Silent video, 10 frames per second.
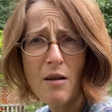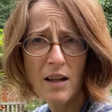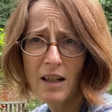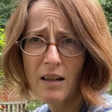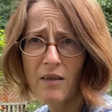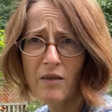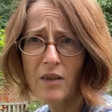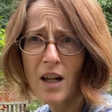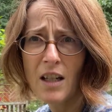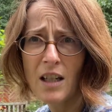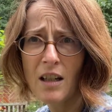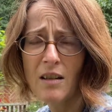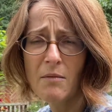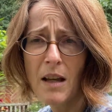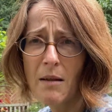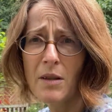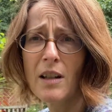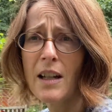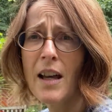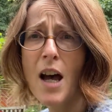idea of the variety because I'm
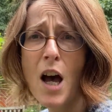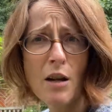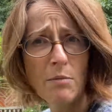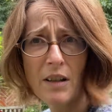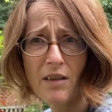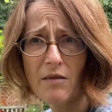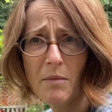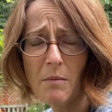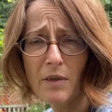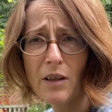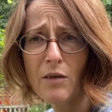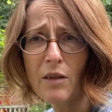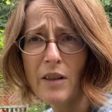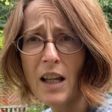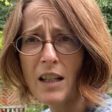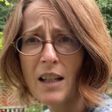absolutely hopeless at remembering all of that.